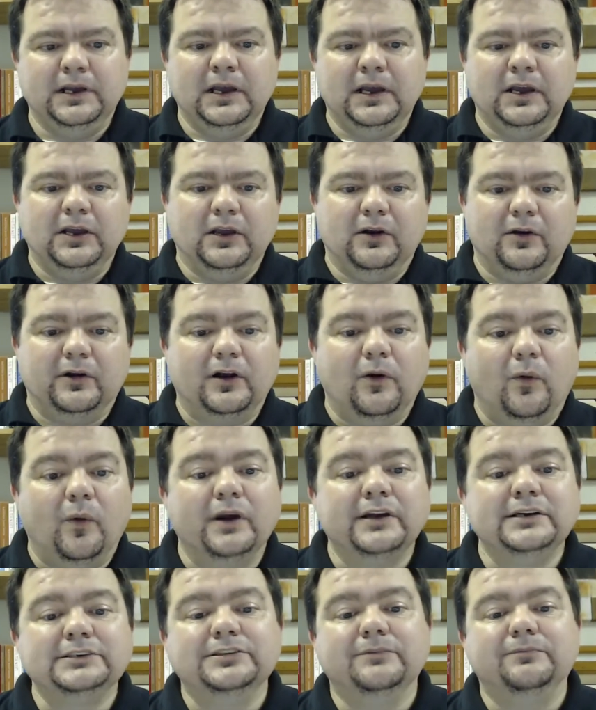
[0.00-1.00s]
You're
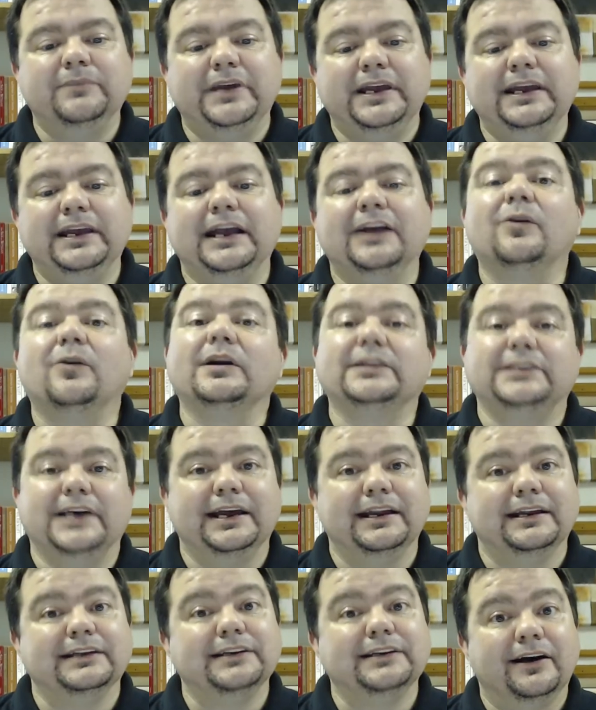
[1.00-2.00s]
going to be
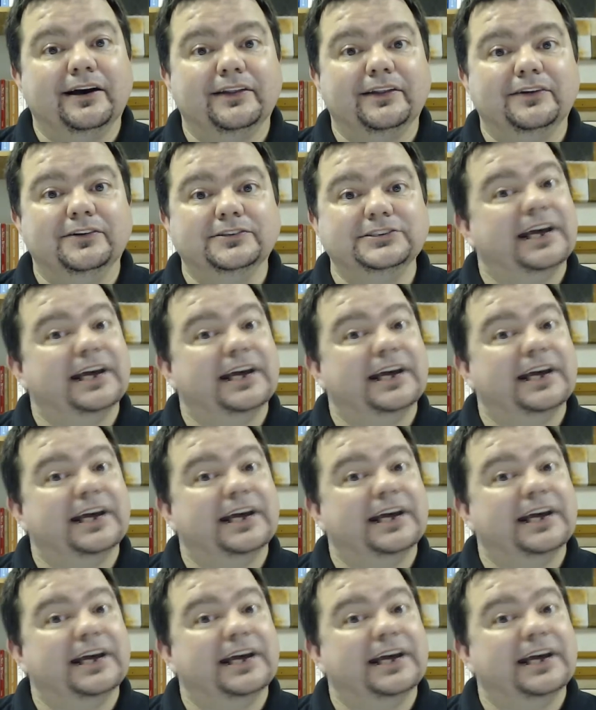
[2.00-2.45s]
irritating to others,